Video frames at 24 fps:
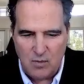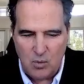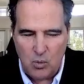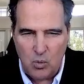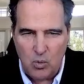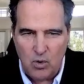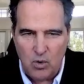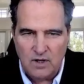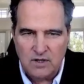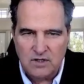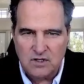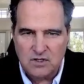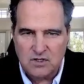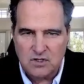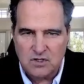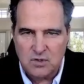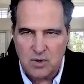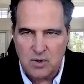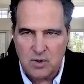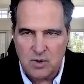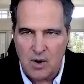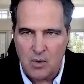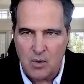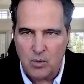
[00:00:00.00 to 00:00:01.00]
a one to
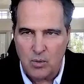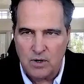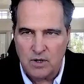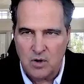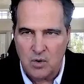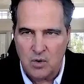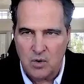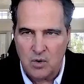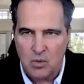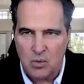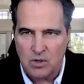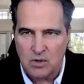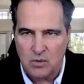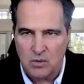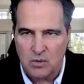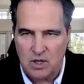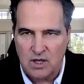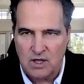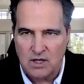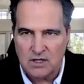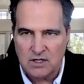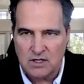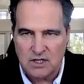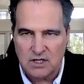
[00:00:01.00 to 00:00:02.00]
two hour window where you
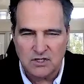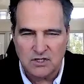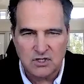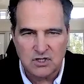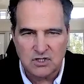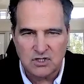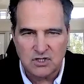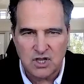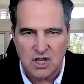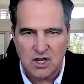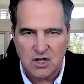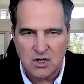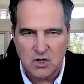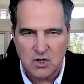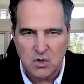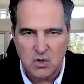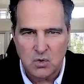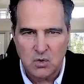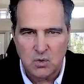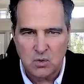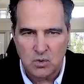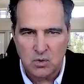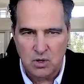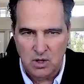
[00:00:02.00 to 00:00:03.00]
eat, let's just say
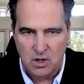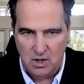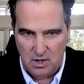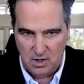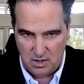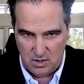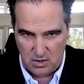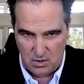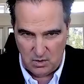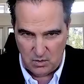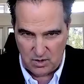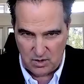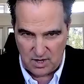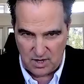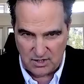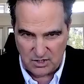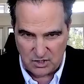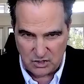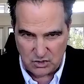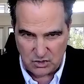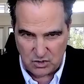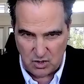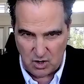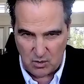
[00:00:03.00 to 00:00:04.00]
noon, okay, to
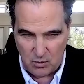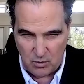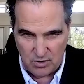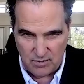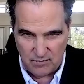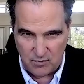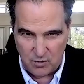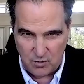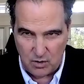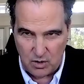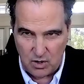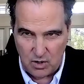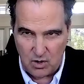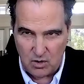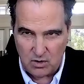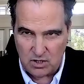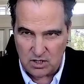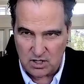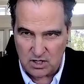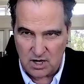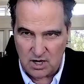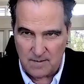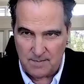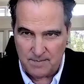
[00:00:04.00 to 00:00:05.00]
start with if you're
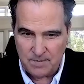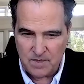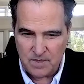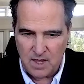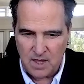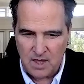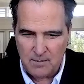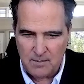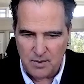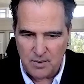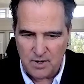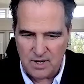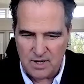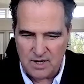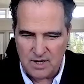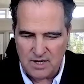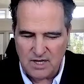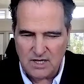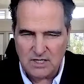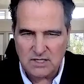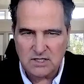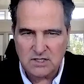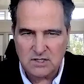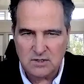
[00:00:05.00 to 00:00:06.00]
learning it. But it
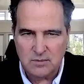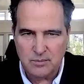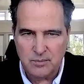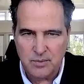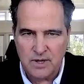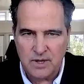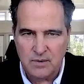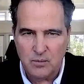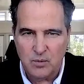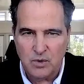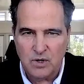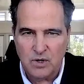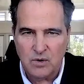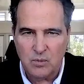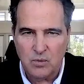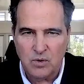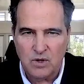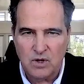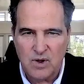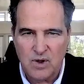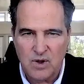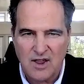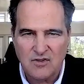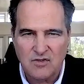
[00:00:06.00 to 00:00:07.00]
needs to be when, when
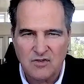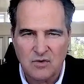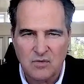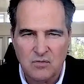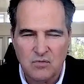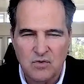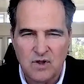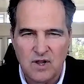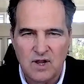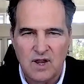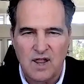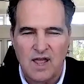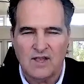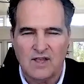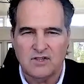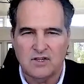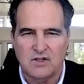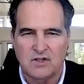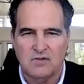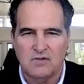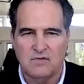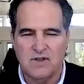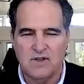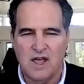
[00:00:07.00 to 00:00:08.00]
you actually realize
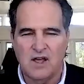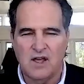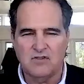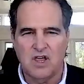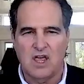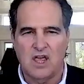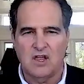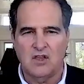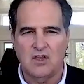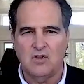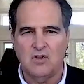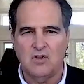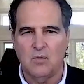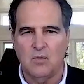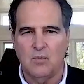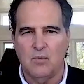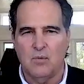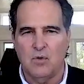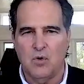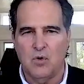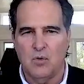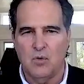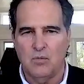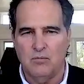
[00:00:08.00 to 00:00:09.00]
that you've now taken your,
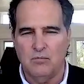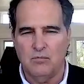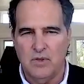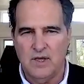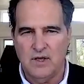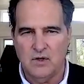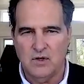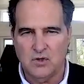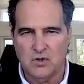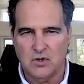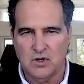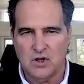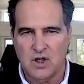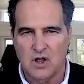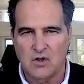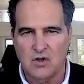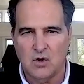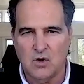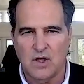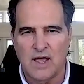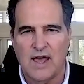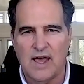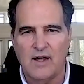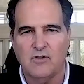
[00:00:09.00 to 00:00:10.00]
your meal, you're cutting
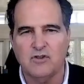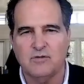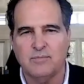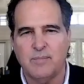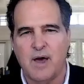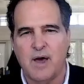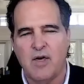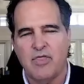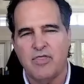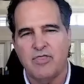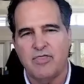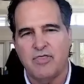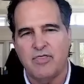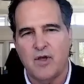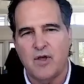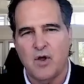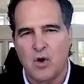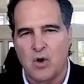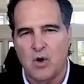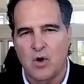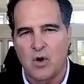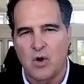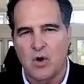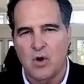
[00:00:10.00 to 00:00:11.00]
your calories by a
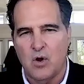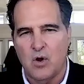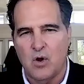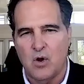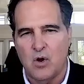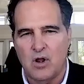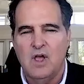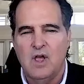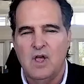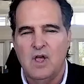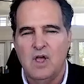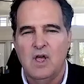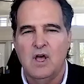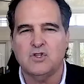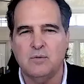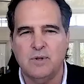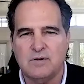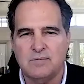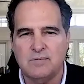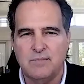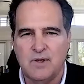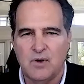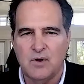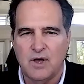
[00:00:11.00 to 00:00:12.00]
third,
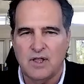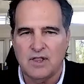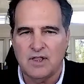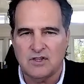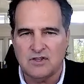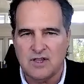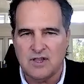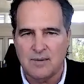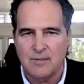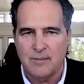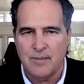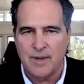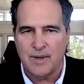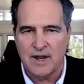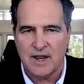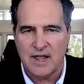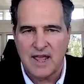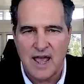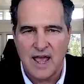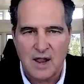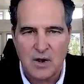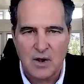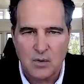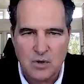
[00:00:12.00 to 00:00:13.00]
assuming each meal had the same
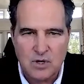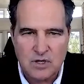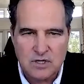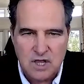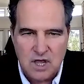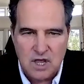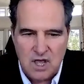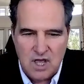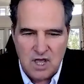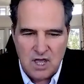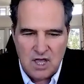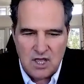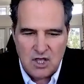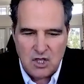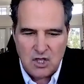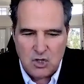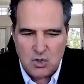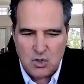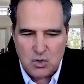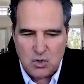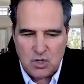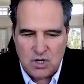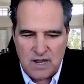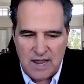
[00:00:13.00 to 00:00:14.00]
amount of calories,
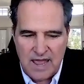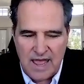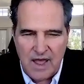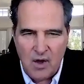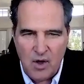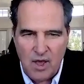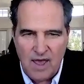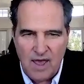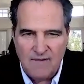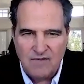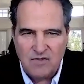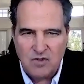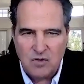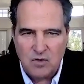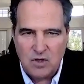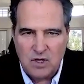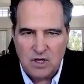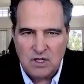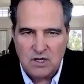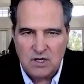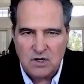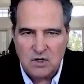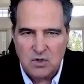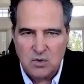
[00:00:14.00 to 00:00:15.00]
you now have to
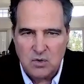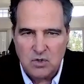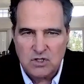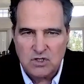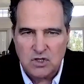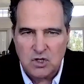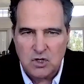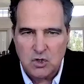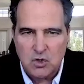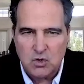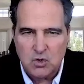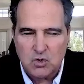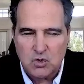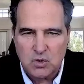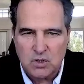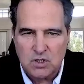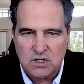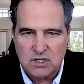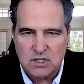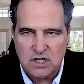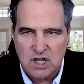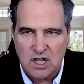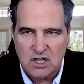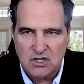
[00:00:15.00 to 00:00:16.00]
increase the
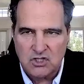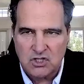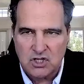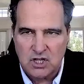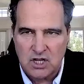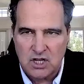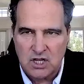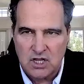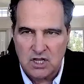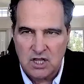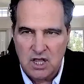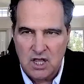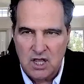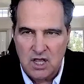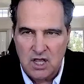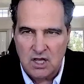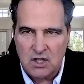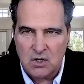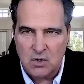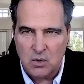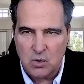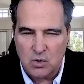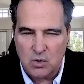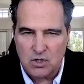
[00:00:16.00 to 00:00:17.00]
nutrient density
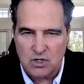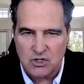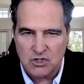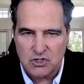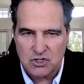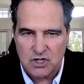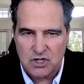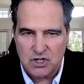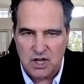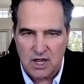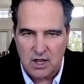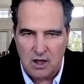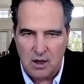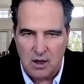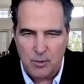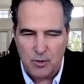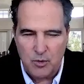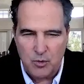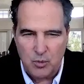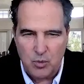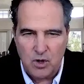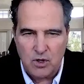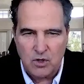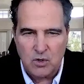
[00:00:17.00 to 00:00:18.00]
in order to stay up
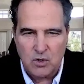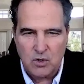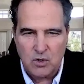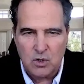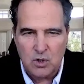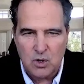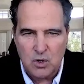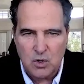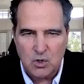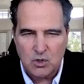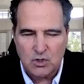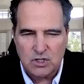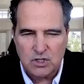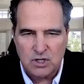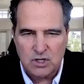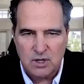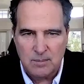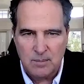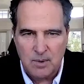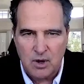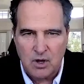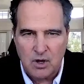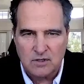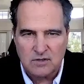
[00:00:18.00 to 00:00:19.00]
with what you're losing
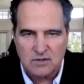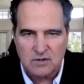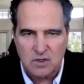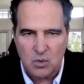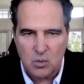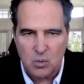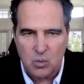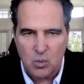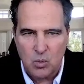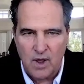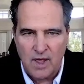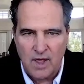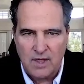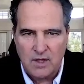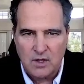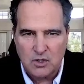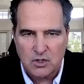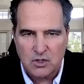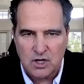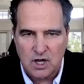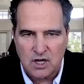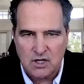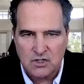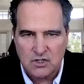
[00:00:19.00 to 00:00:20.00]
because of the way you
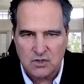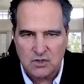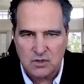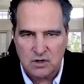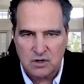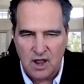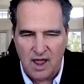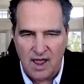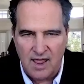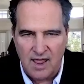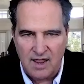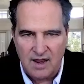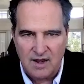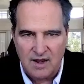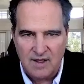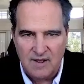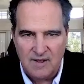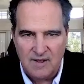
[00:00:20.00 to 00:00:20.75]
changed your diet.